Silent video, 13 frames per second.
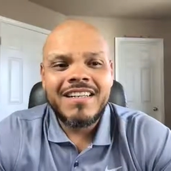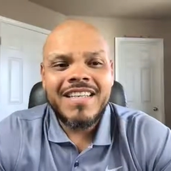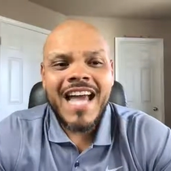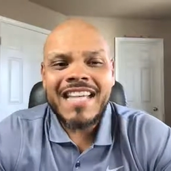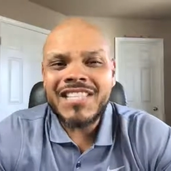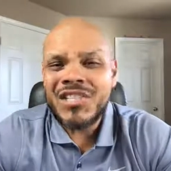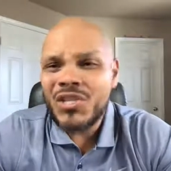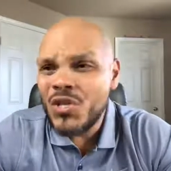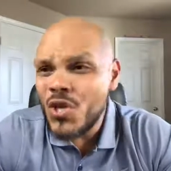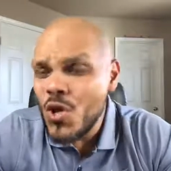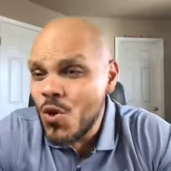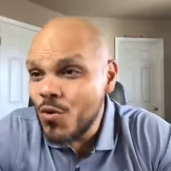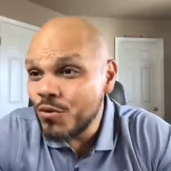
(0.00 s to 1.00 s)
That's
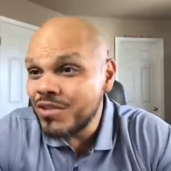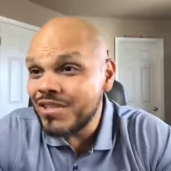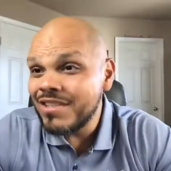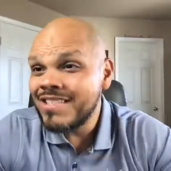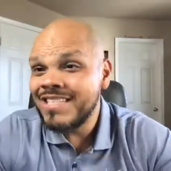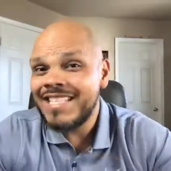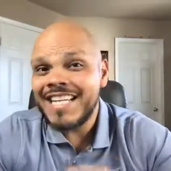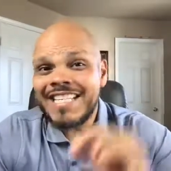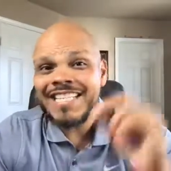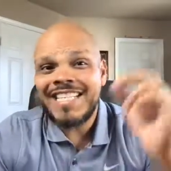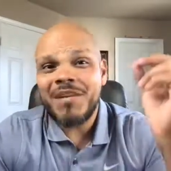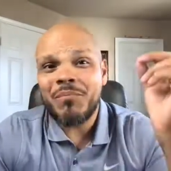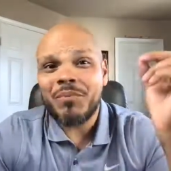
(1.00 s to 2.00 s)
huge,
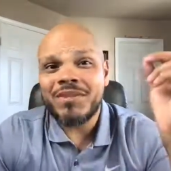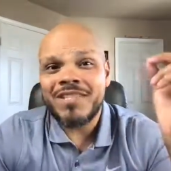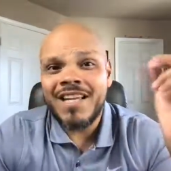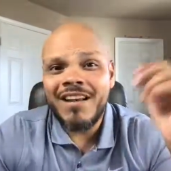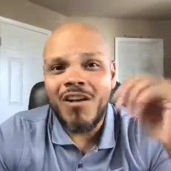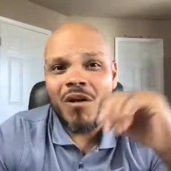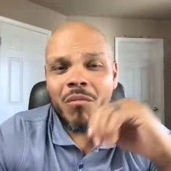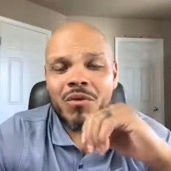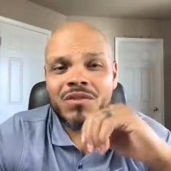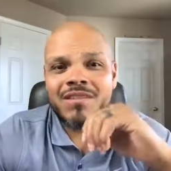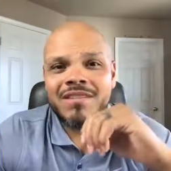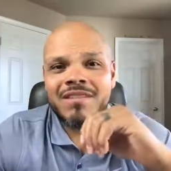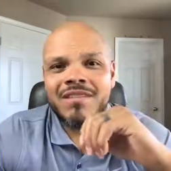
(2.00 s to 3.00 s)
16%
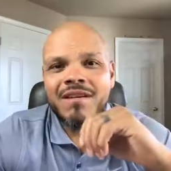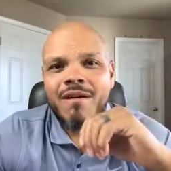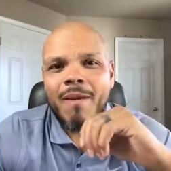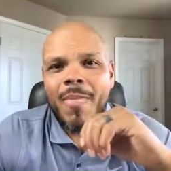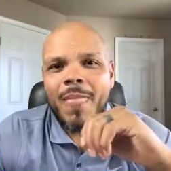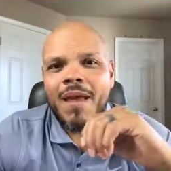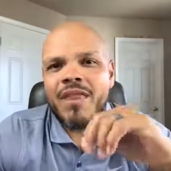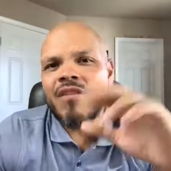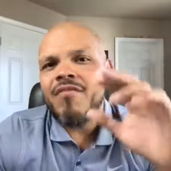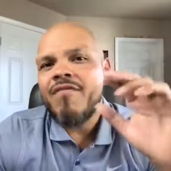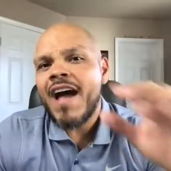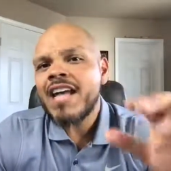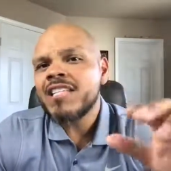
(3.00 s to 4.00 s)
almost. And the
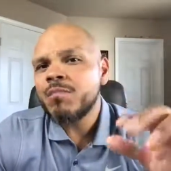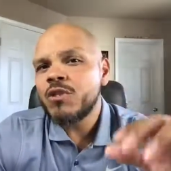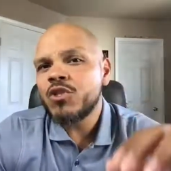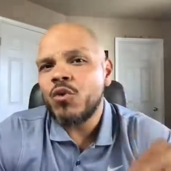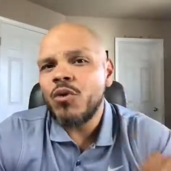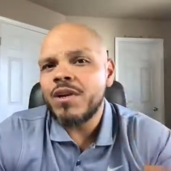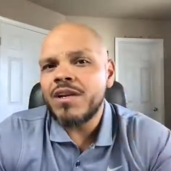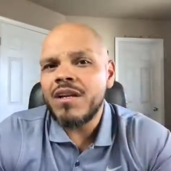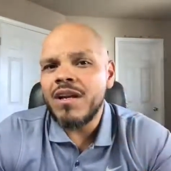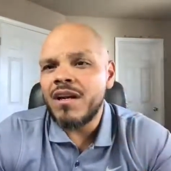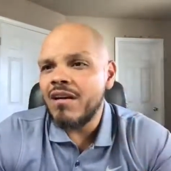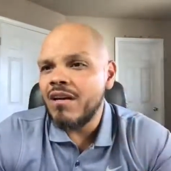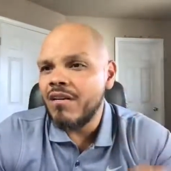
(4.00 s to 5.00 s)
vast majority
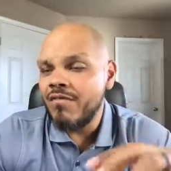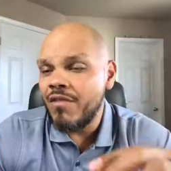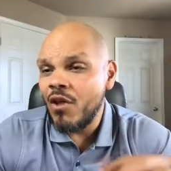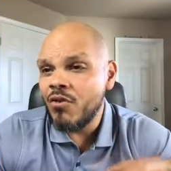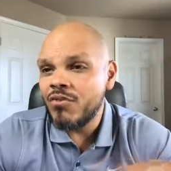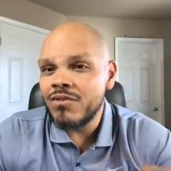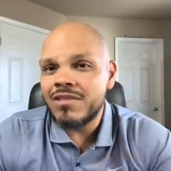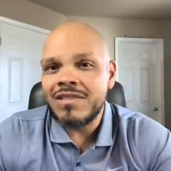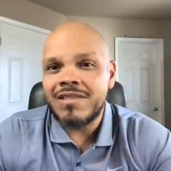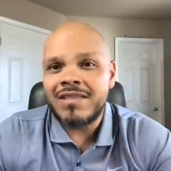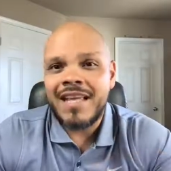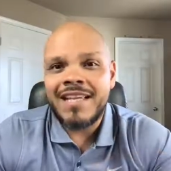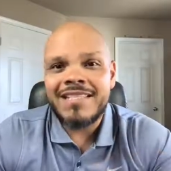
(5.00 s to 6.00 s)
uh, of those,
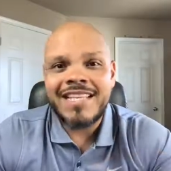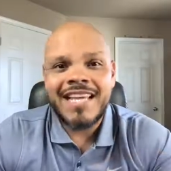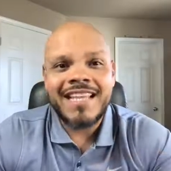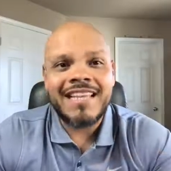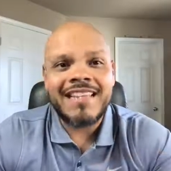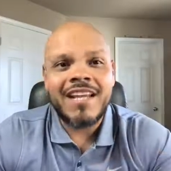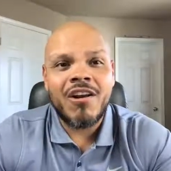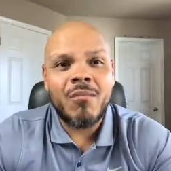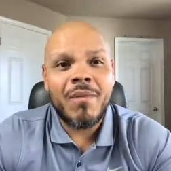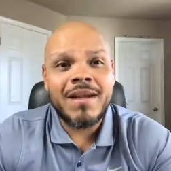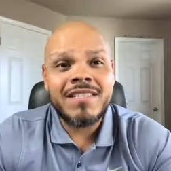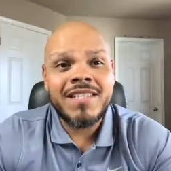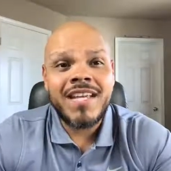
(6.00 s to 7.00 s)
they say that they are
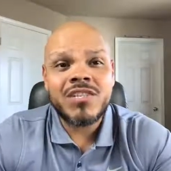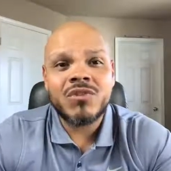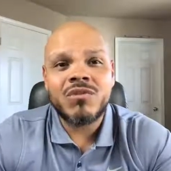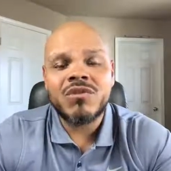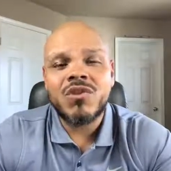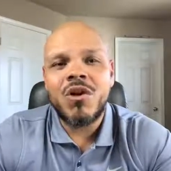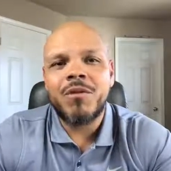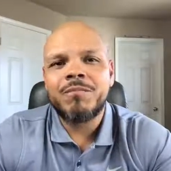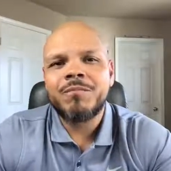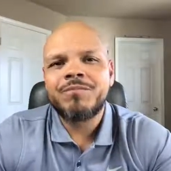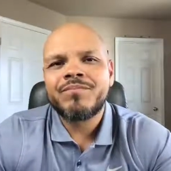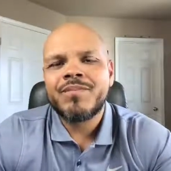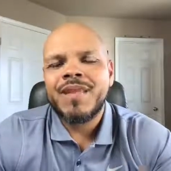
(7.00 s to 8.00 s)
bisexual. So
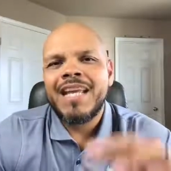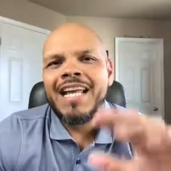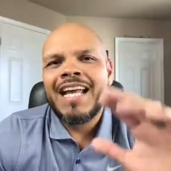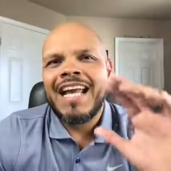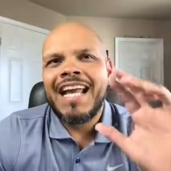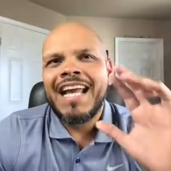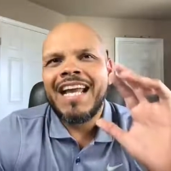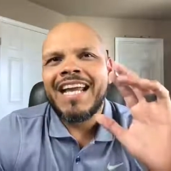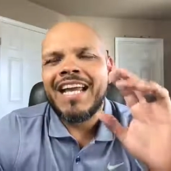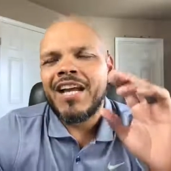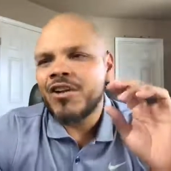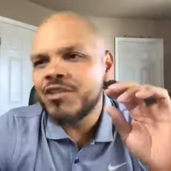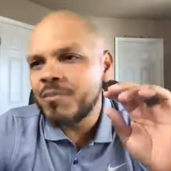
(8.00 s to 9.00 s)

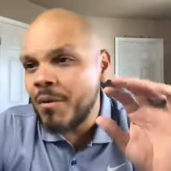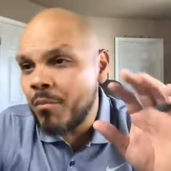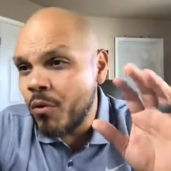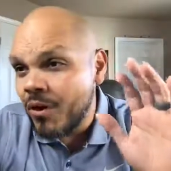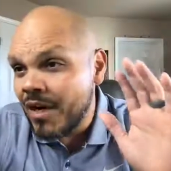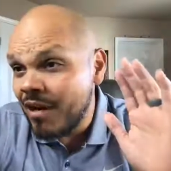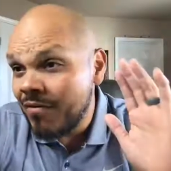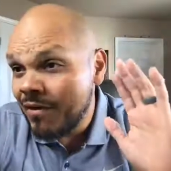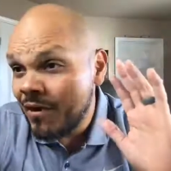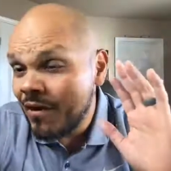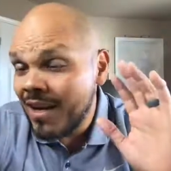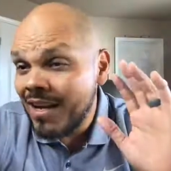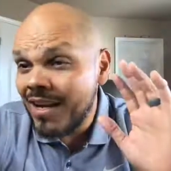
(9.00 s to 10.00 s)
here's my point. If
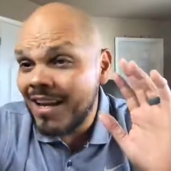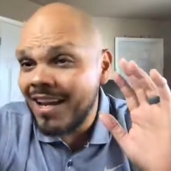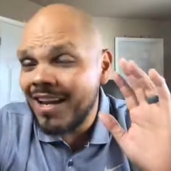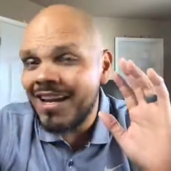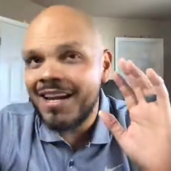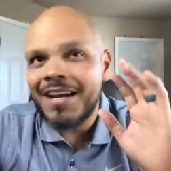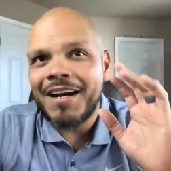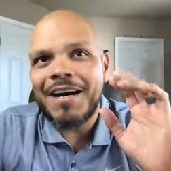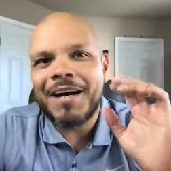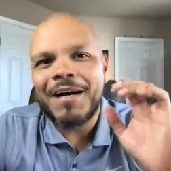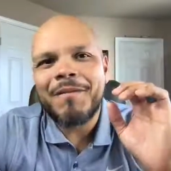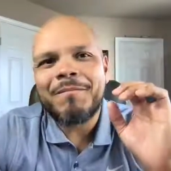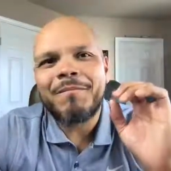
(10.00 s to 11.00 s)
you're a, a, uh,
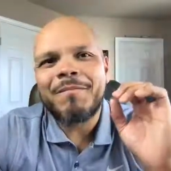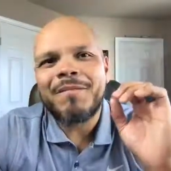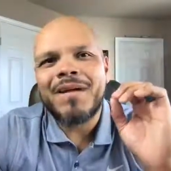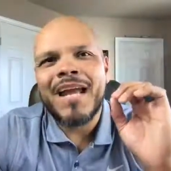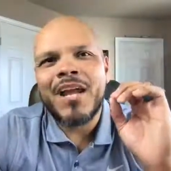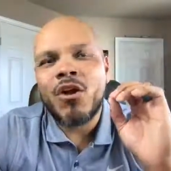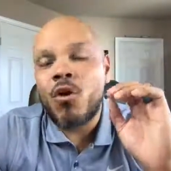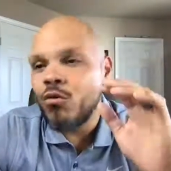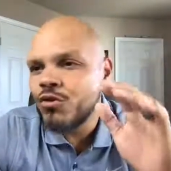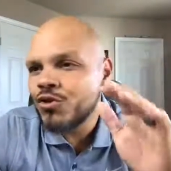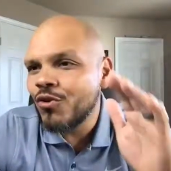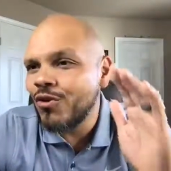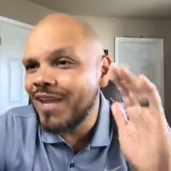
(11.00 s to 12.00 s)
a
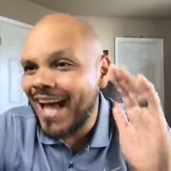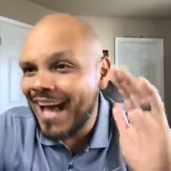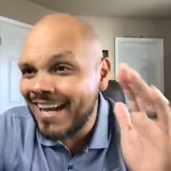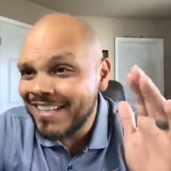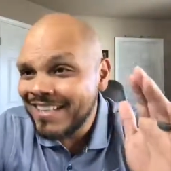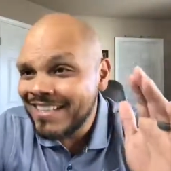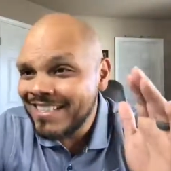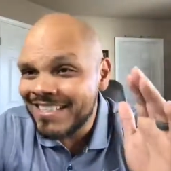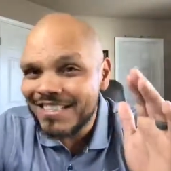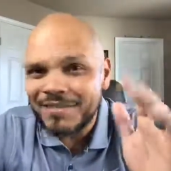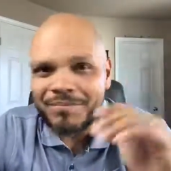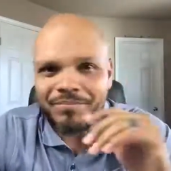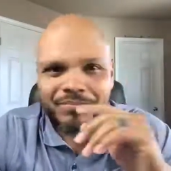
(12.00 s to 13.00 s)
cultural analyst
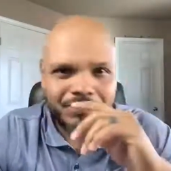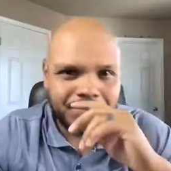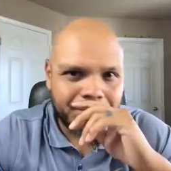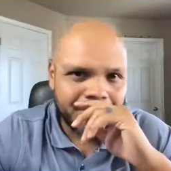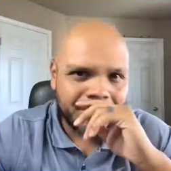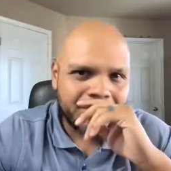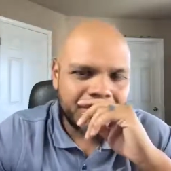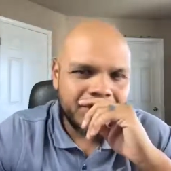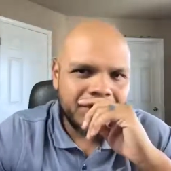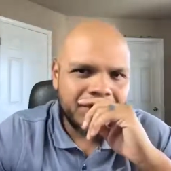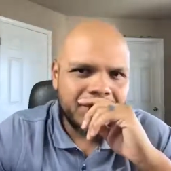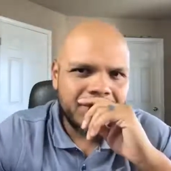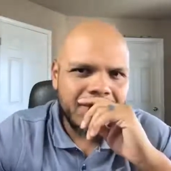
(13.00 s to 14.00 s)

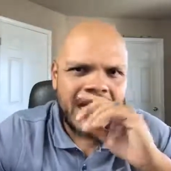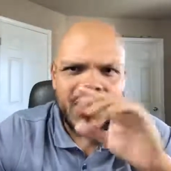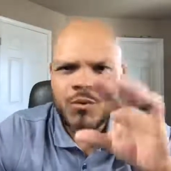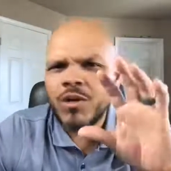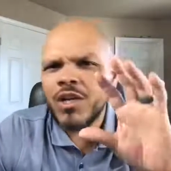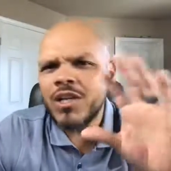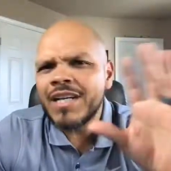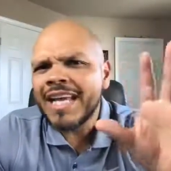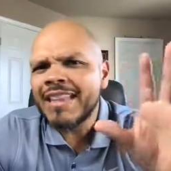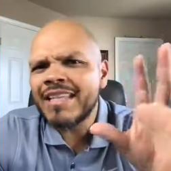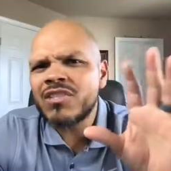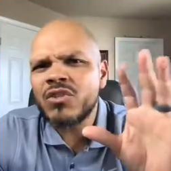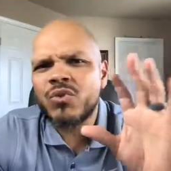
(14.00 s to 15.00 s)
and you want to look at
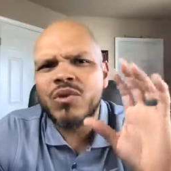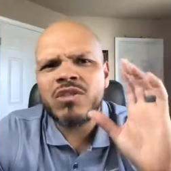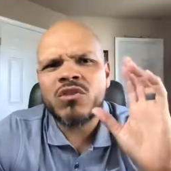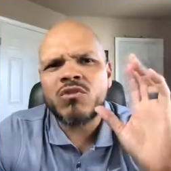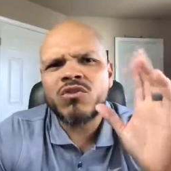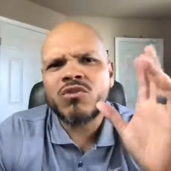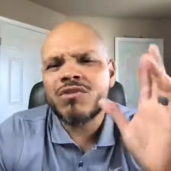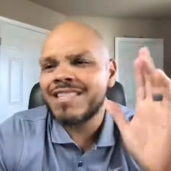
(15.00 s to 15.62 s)
this through a social